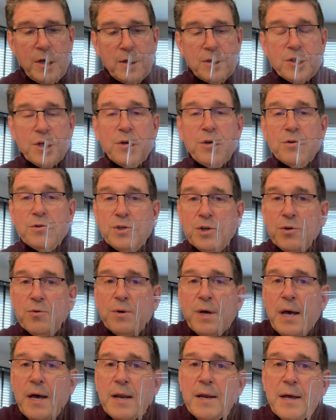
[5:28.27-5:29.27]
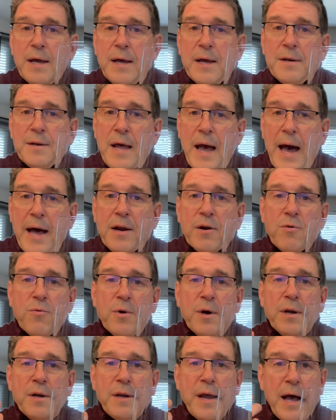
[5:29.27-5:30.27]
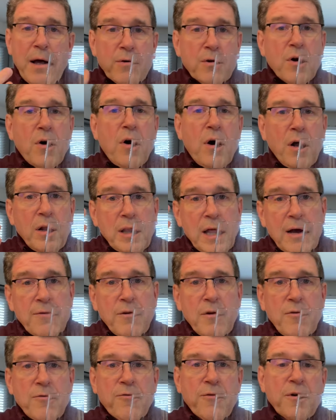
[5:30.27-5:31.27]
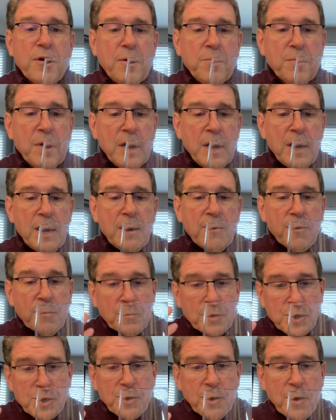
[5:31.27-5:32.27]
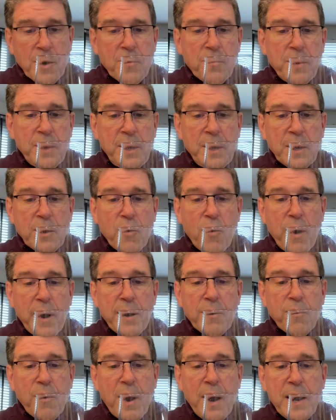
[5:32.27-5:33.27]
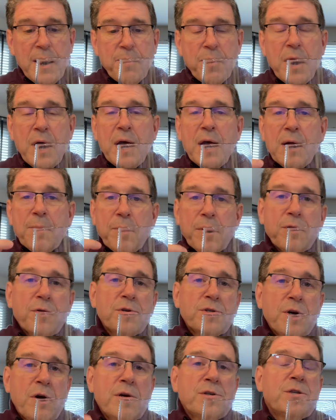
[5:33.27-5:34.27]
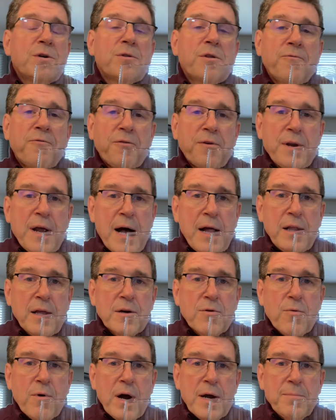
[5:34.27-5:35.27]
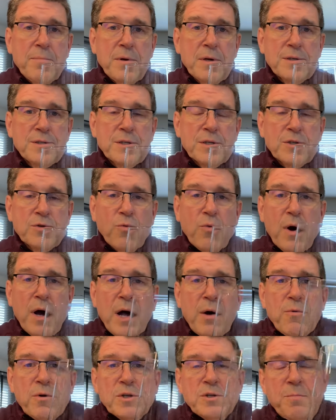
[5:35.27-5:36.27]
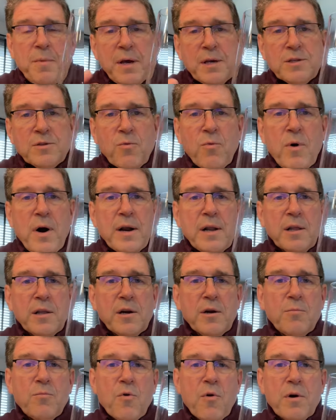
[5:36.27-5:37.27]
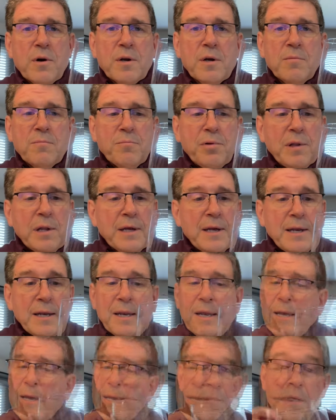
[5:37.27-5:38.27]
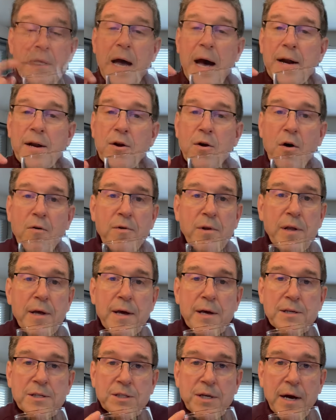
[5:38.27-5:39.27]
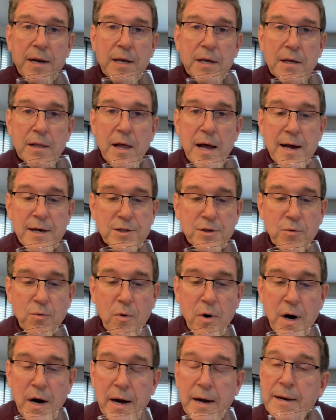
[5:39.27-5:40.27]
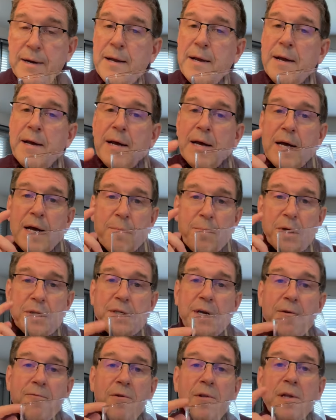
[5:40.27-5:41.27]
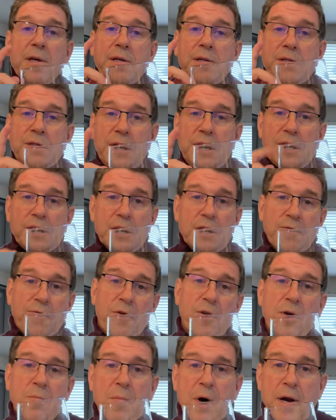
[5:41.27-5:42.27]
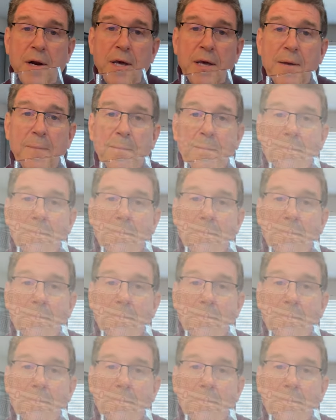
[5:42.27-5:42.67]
So you do get an adequate alcohol level from the sugar being quite ripe. But there's also the phenolic ripeness as well, which makes the wine a little more complete. Not an overly exciting glass of wine, but definitely decent for the money.